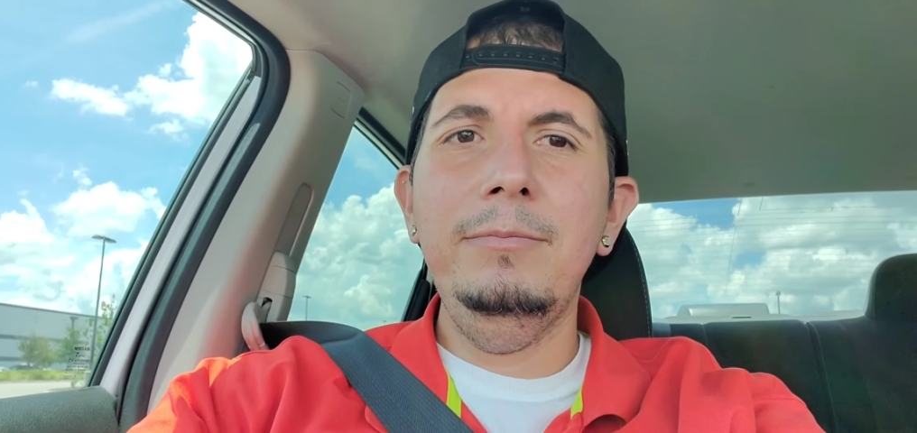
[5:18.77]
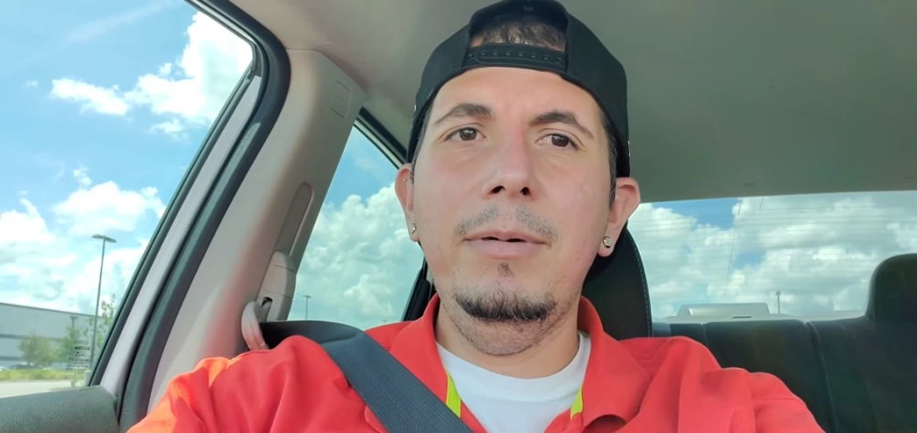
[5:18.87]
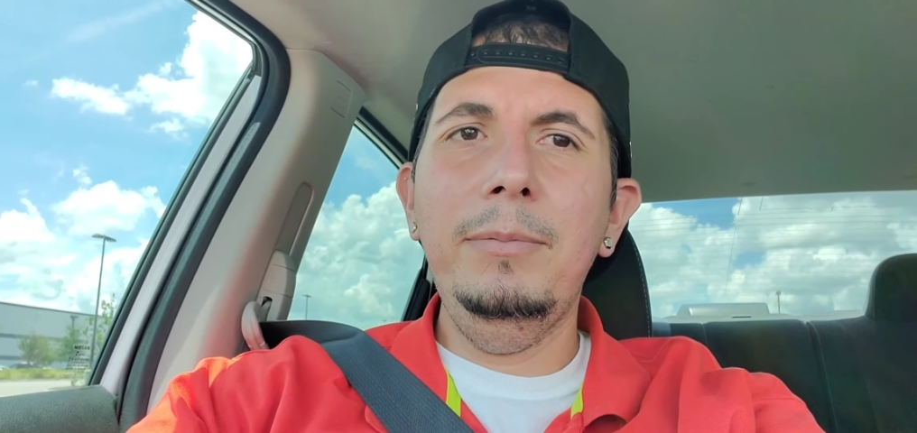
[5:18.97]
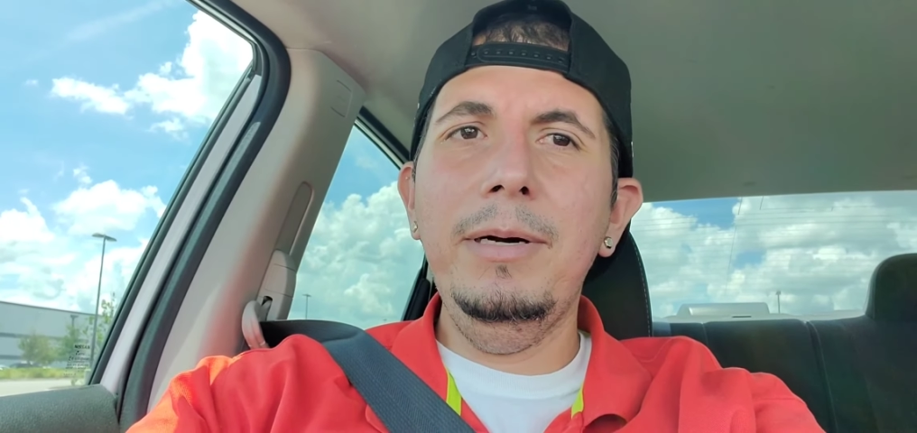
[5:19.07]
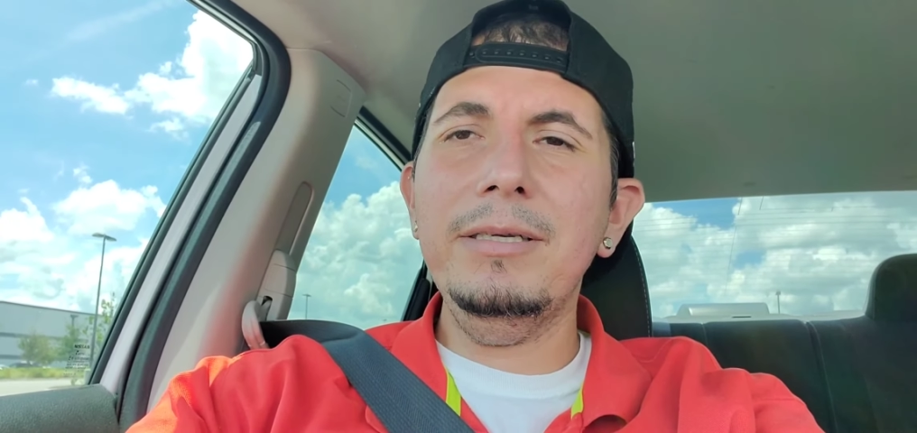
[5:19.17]

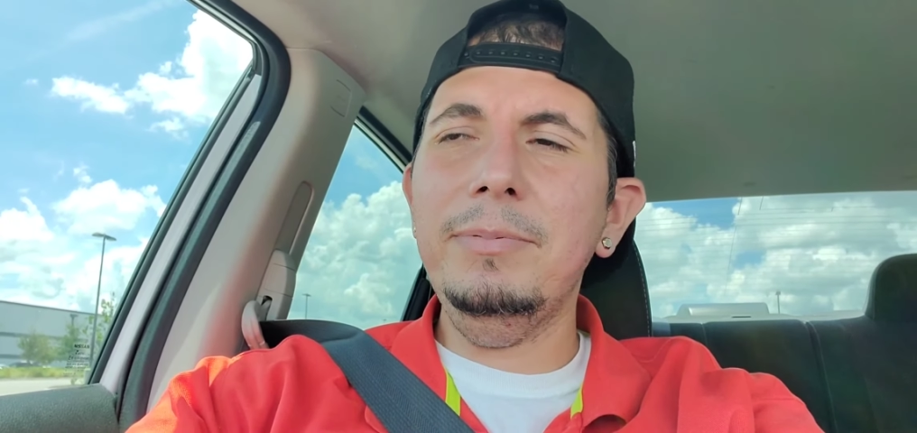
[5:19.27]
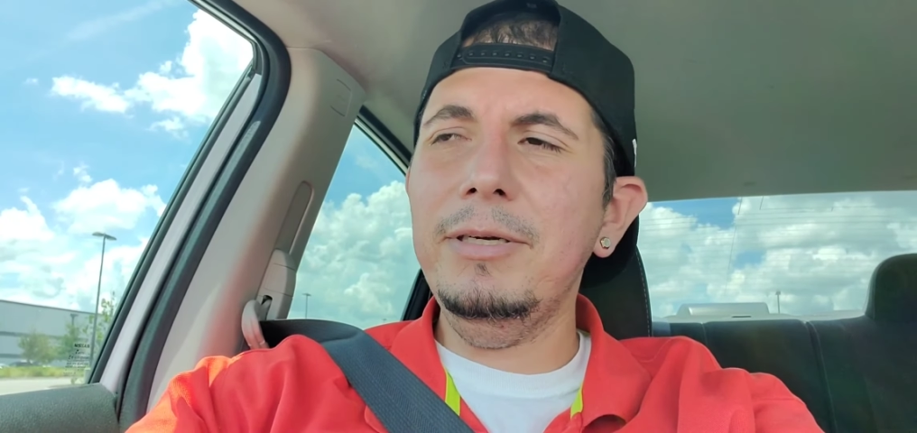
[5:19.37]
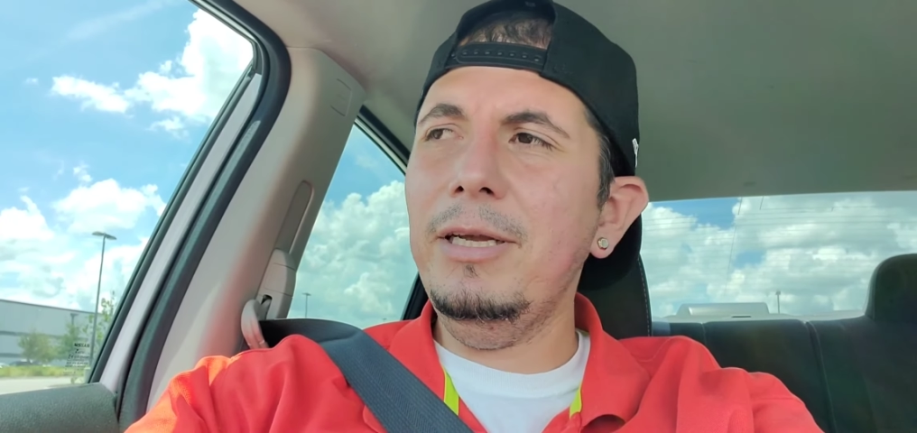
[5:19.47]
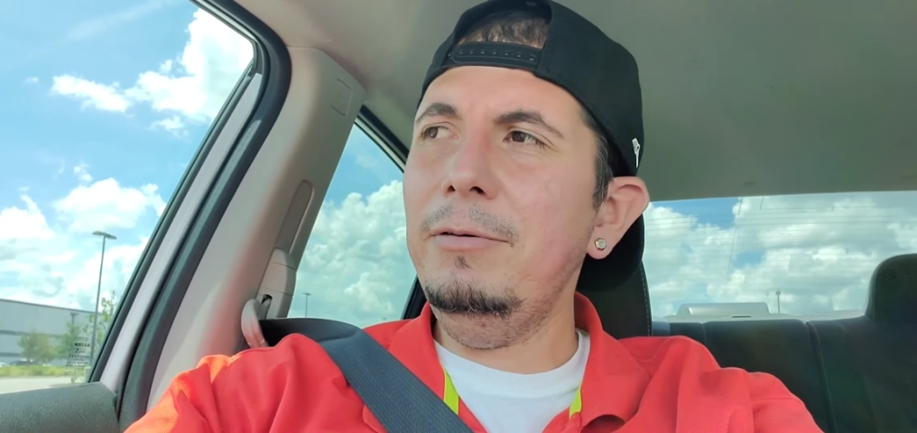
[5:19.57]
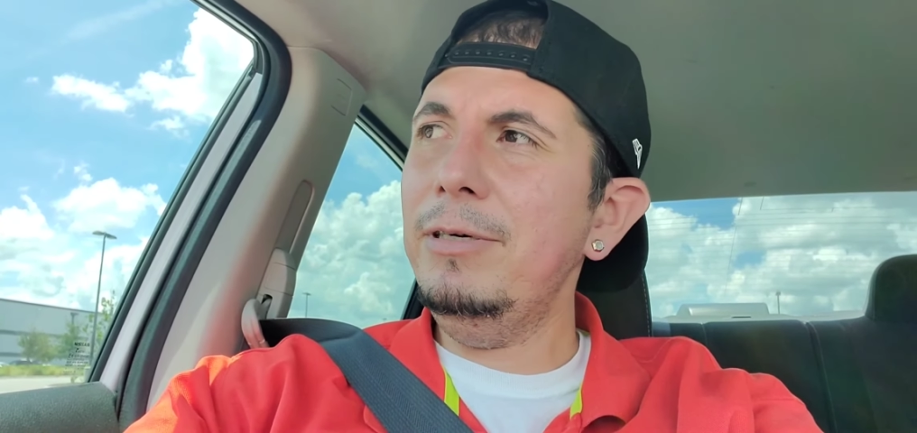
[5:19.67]
My mom's
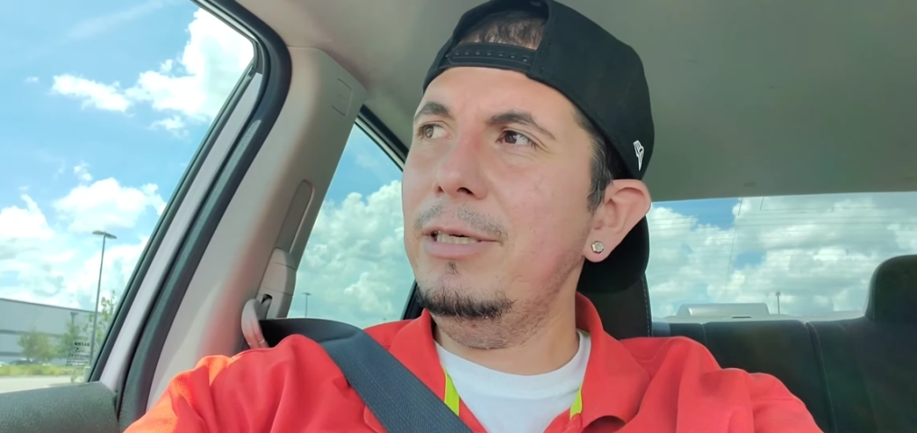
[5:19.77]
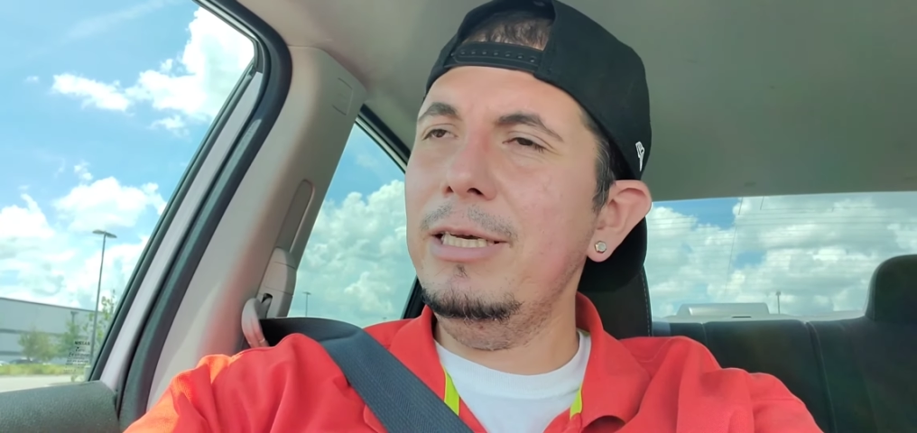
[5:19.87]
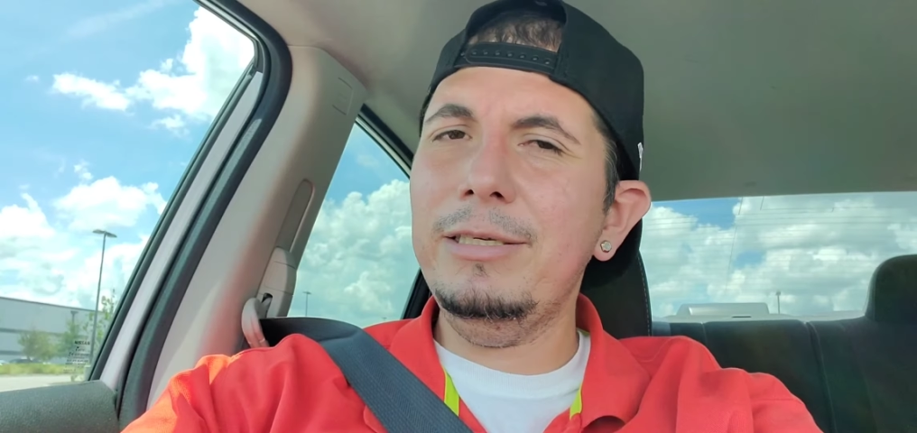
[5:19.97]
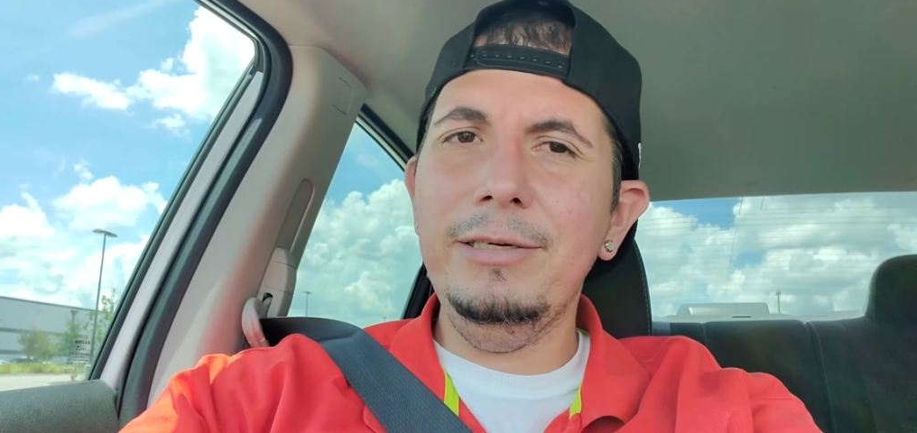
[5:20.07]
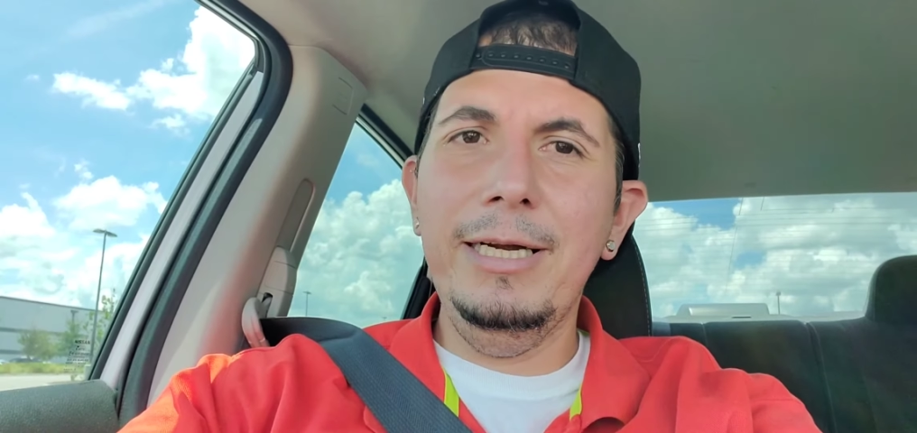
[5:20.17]
birthday was
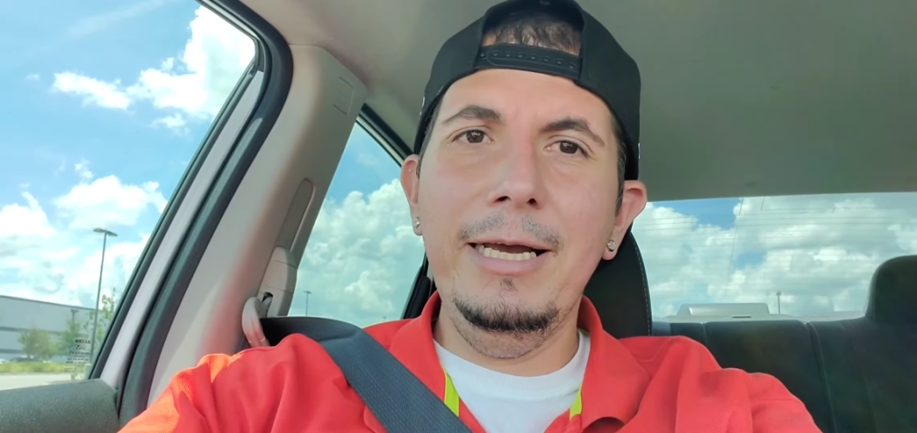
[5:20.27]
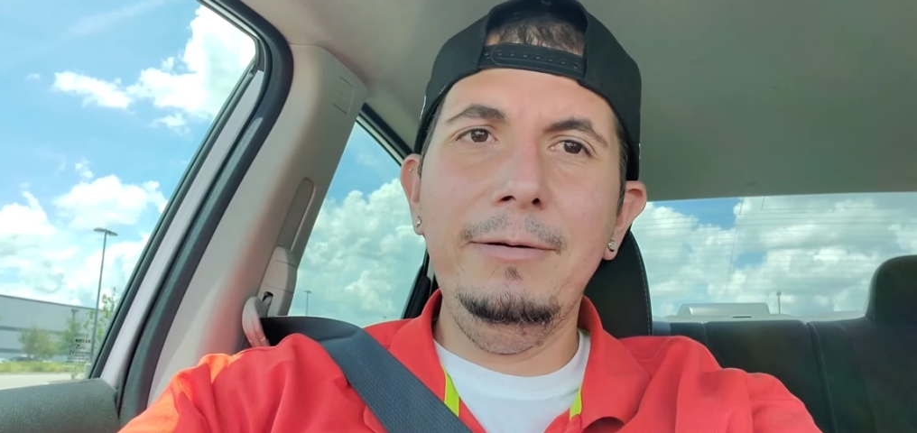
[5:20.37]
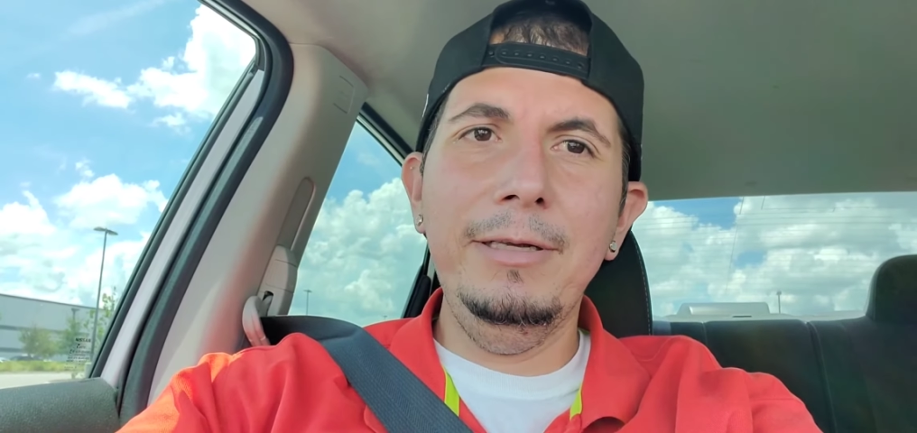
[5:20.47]
yesterday.